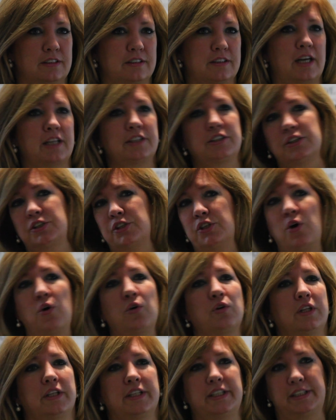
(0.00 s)
That's a
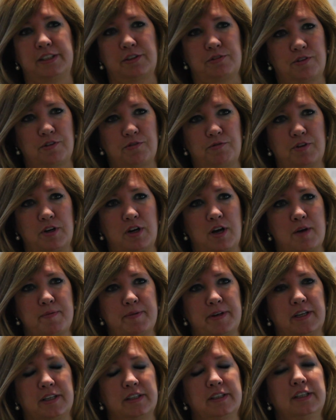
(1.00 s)
totally different
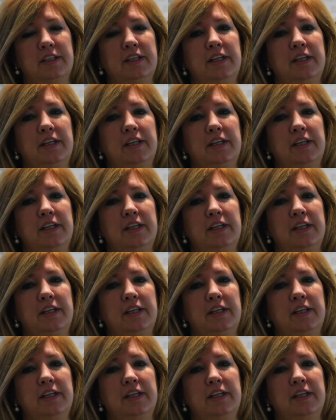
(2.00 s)
phenomena,